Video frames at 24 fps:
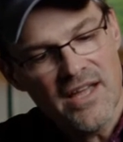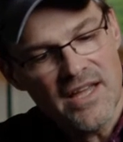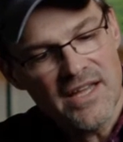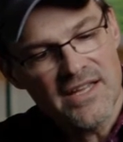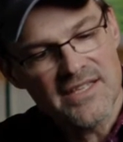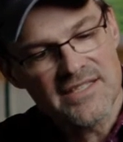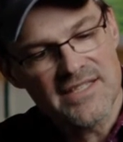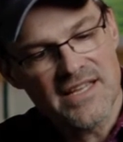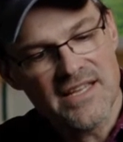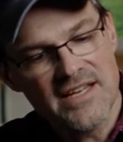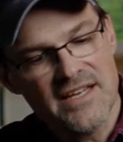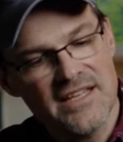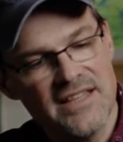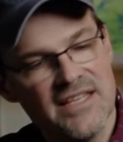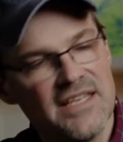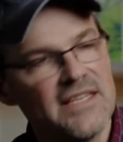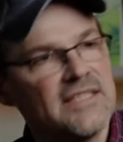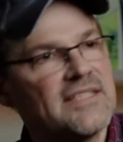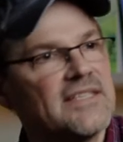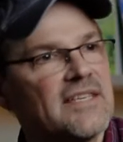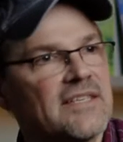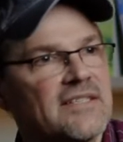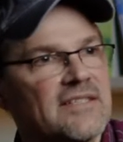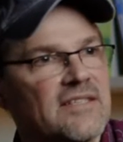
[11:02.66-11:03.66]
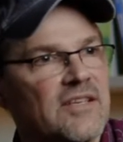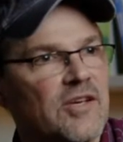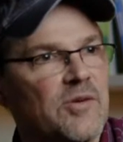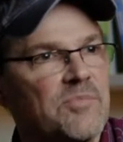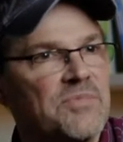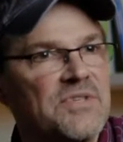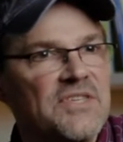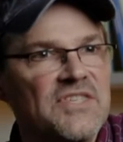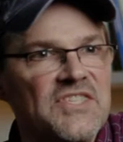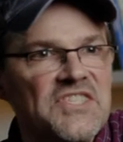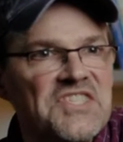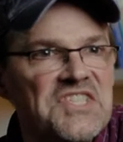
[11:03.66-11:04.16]
is that in these
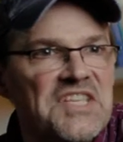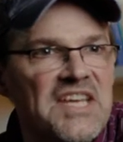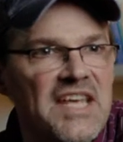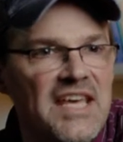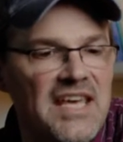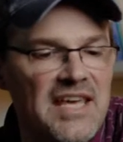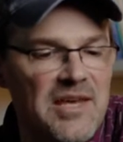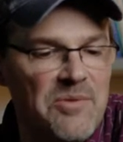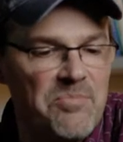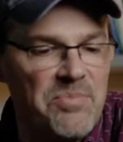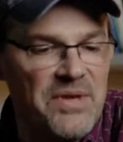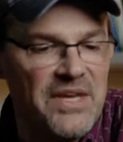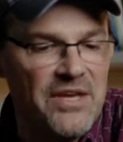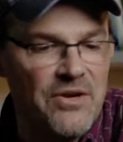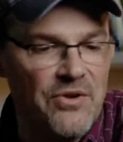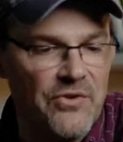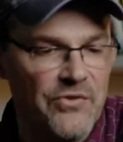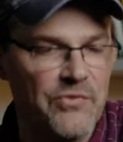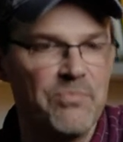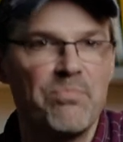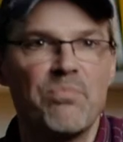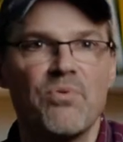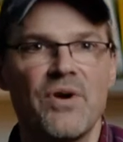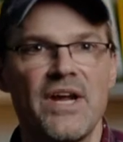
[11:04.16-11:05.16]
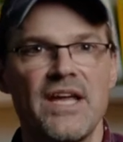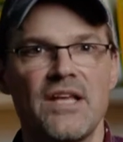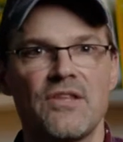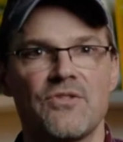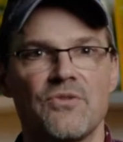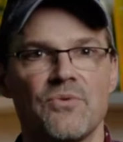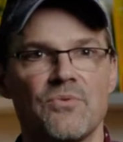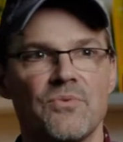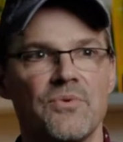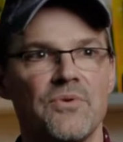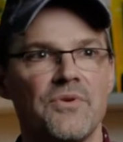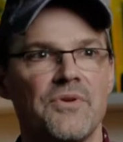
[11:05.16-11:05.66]
systems, sneaky beetles break
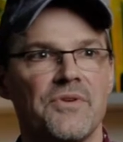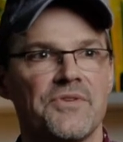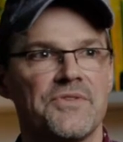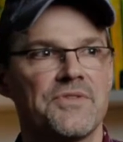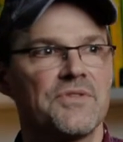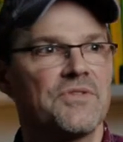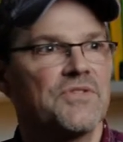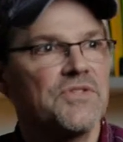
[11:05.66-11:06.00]
the rules.